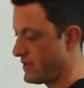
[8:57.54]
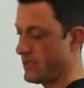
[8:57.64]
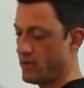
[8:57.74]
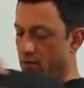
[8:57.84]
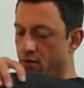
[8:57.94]

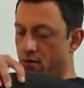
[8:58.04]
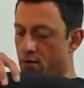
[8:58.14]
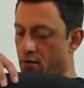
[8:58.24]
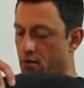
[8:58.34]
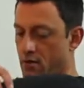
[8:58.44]
now
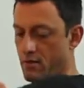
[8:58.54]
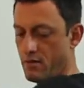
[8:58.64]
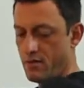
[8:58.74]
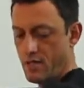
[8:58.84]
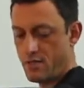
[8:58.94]

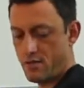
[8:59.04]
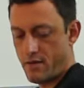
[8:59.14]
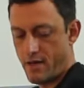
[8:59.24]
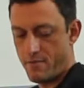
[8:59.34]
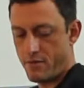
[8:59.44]
this to
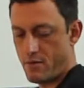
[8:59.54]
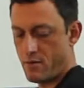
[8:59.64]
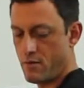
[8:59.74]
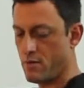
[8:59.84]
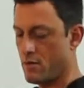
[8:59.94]
happen.
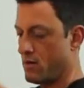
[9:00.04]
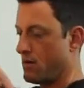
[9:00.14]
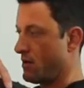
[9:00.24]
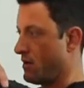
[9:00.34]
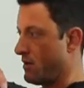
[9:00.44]

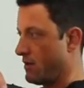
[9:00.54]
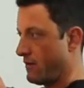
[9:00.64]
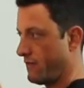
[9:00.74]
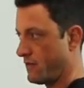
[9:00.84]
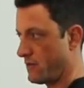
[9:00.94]

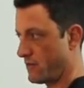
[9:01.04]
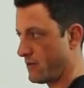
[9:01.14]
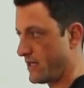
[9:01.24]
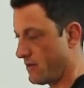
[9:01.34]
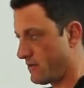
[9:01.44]
For
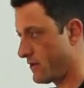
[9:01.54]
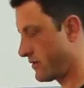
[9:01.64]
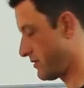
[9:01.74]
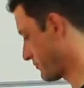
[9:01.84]
my elbow to